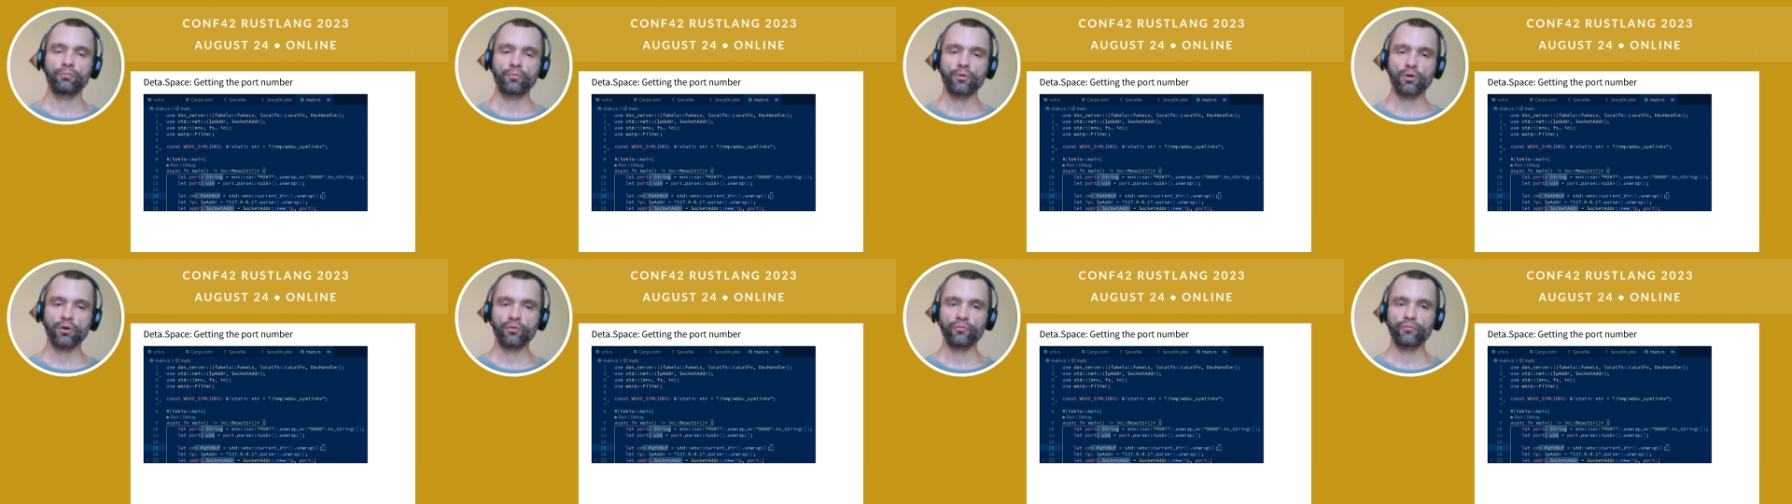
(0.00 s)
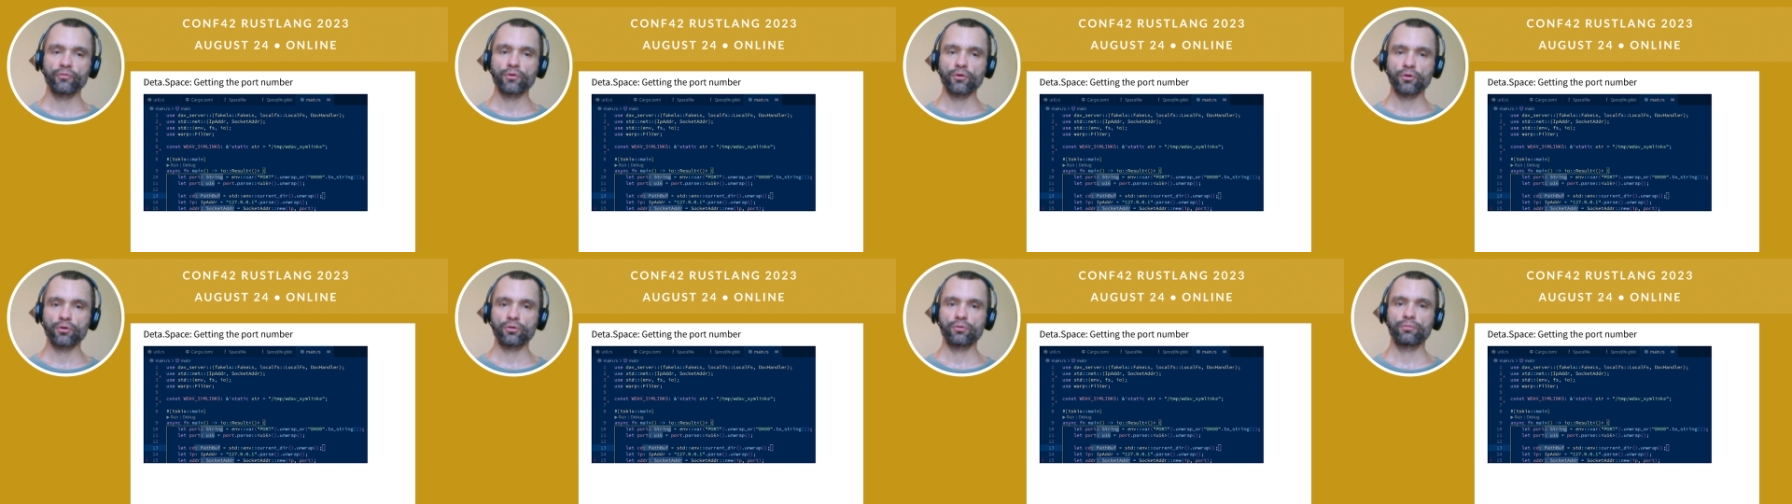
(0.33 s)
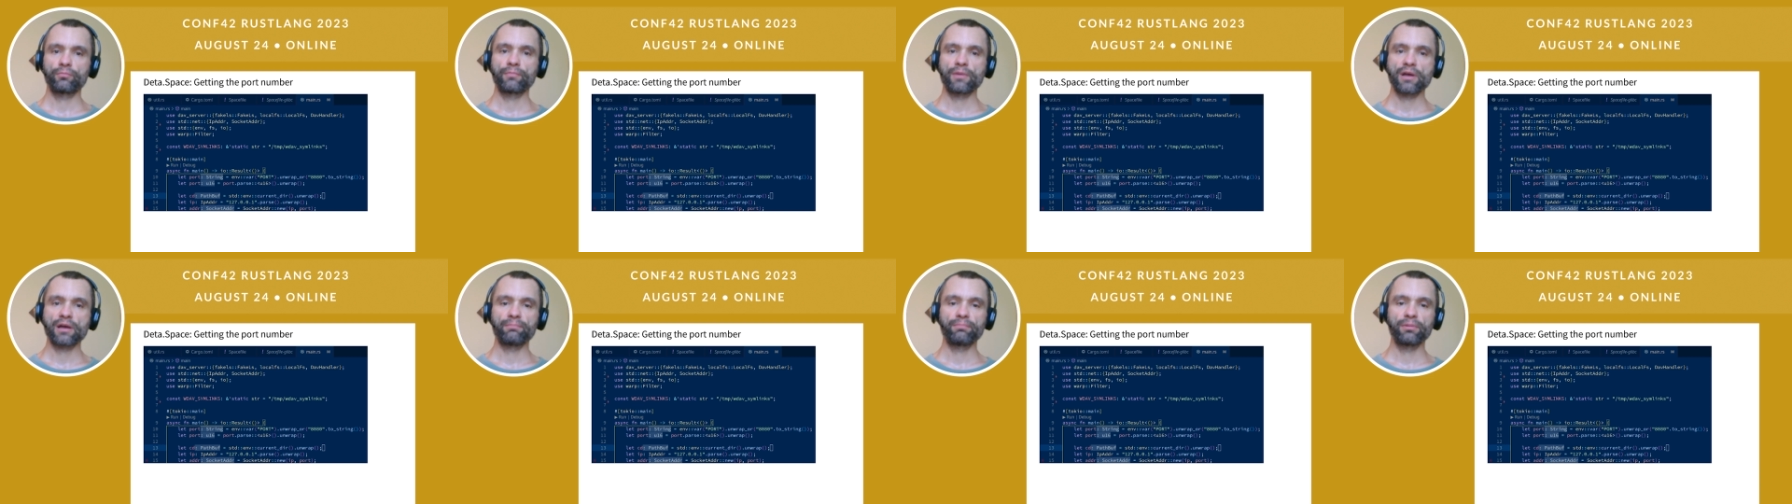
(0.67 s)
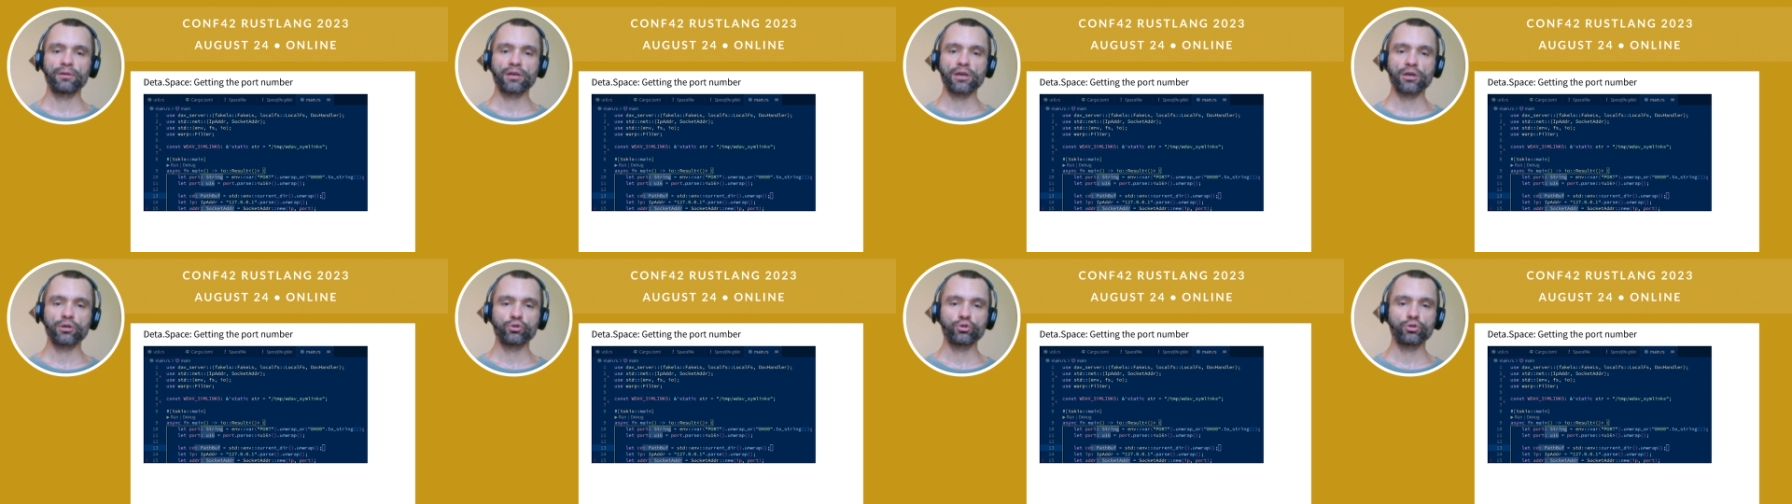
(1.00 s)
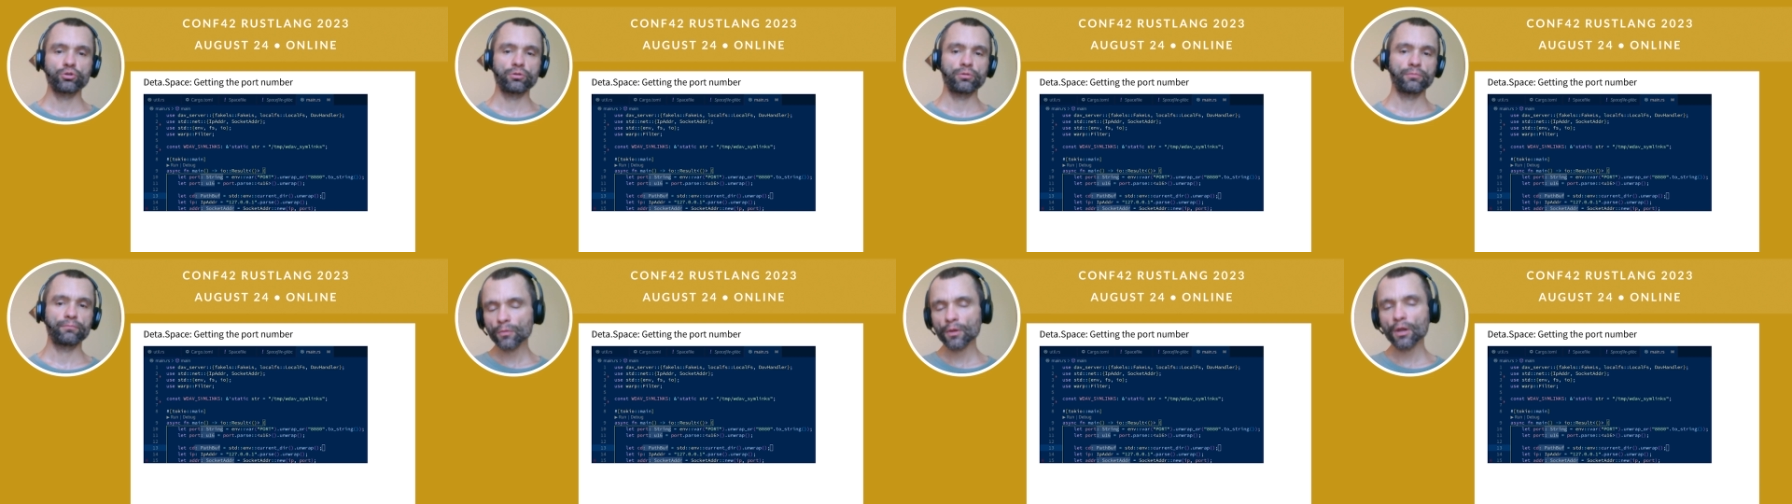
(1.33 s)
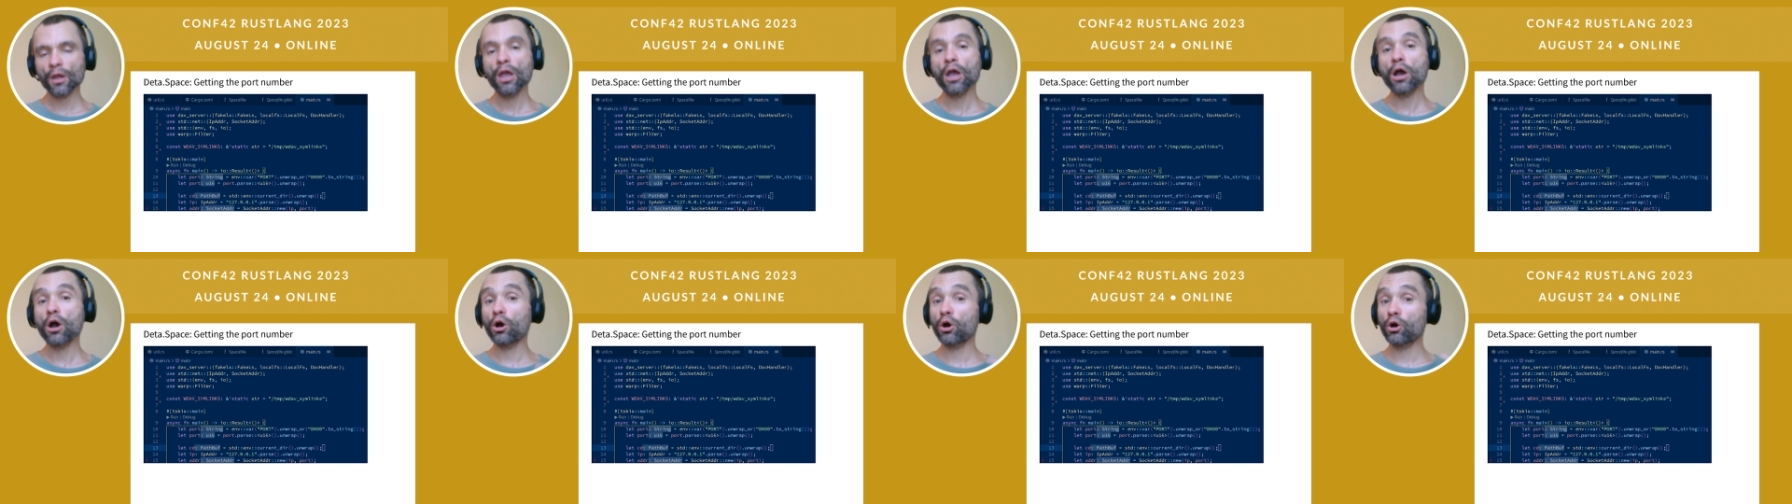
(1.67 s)
of your application.
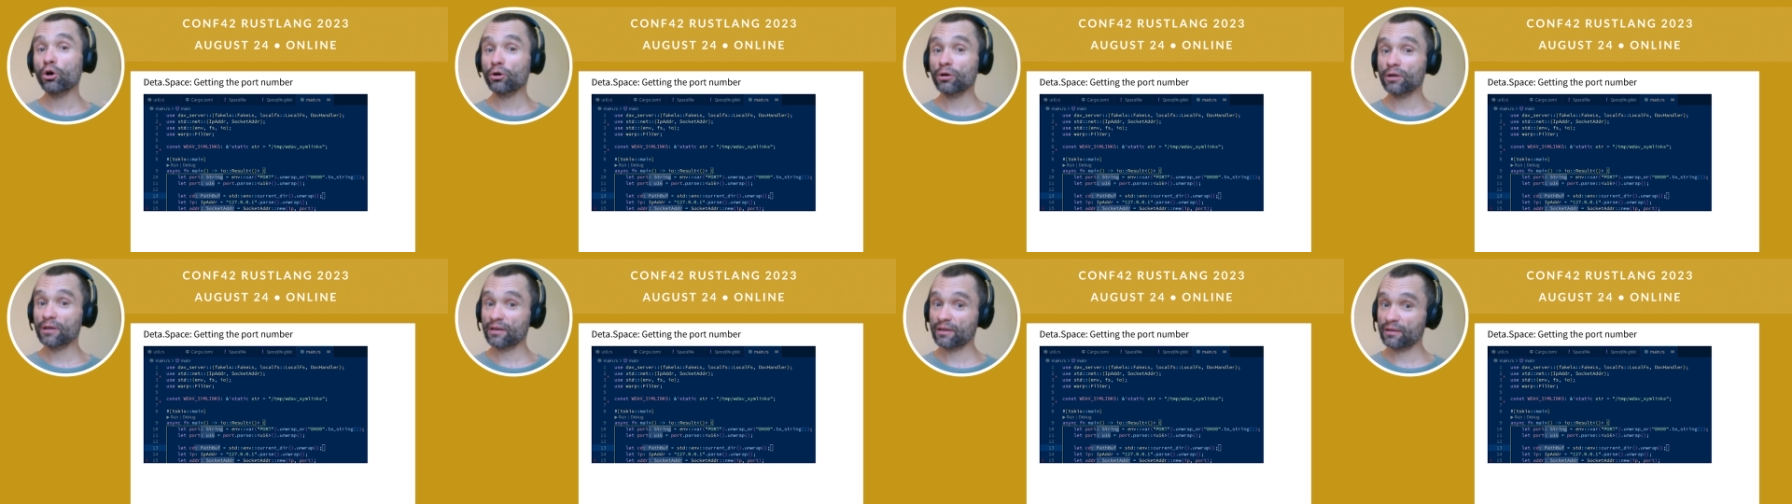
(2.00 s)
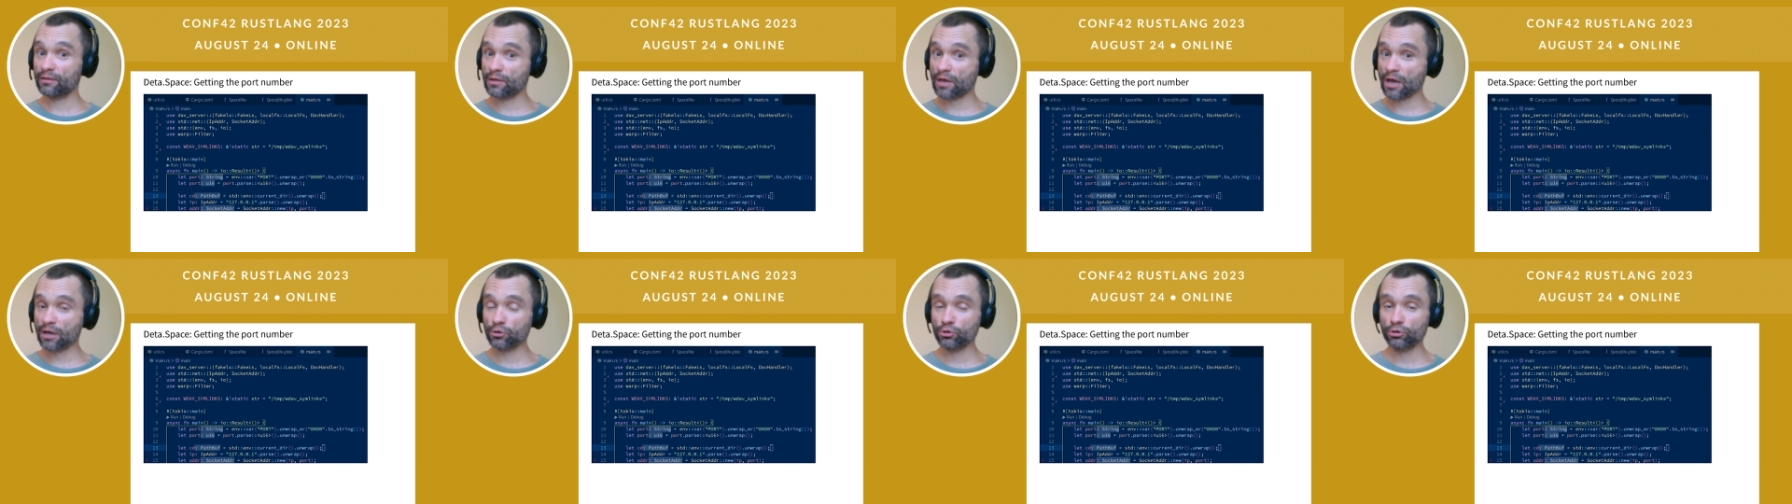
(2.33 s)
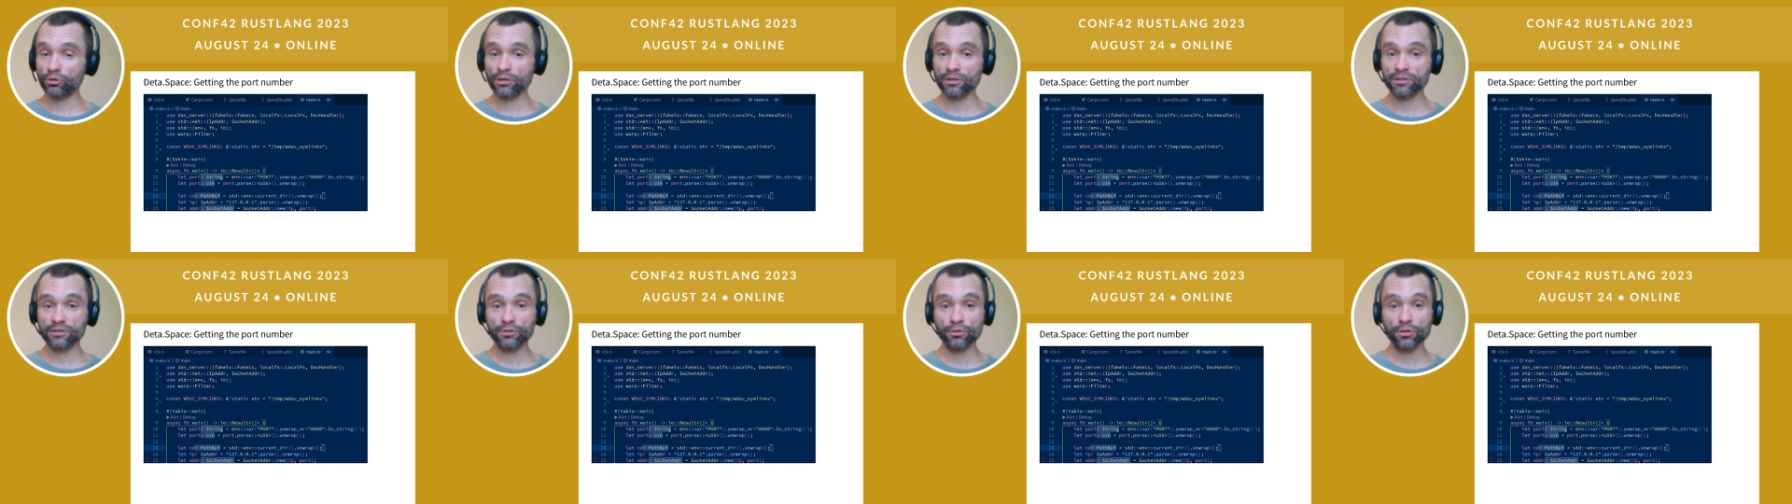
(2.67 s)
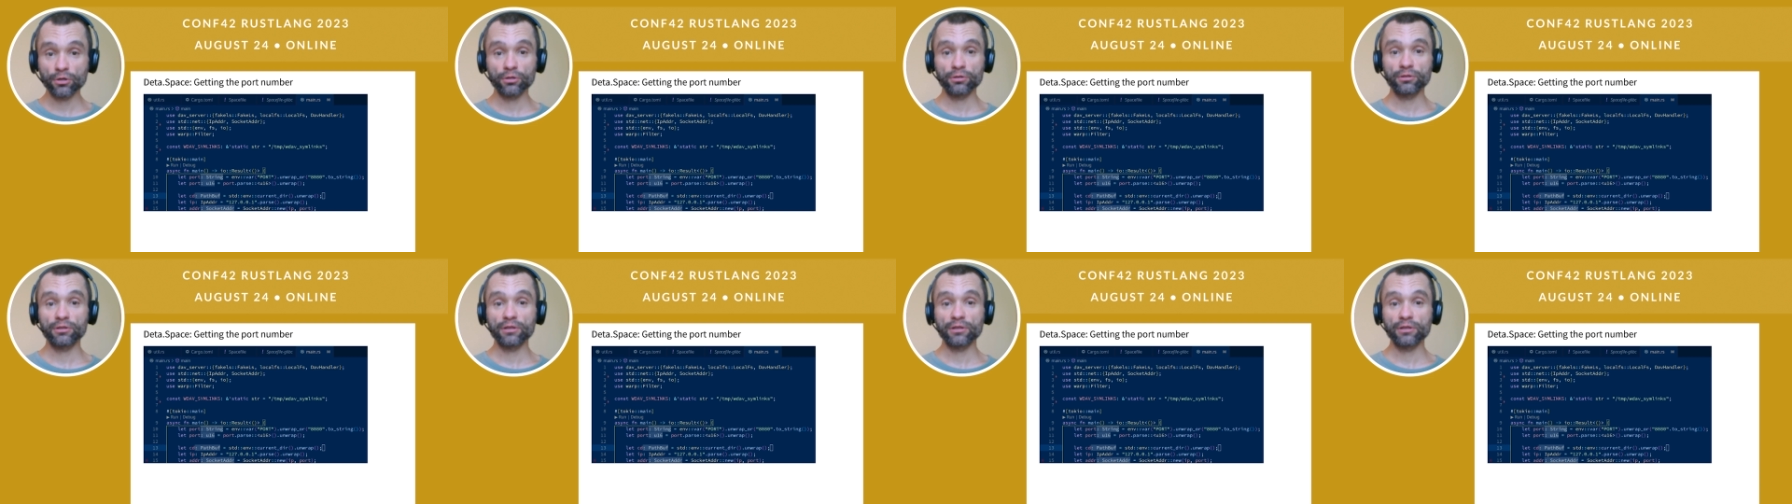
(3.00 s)
Or actually, it's not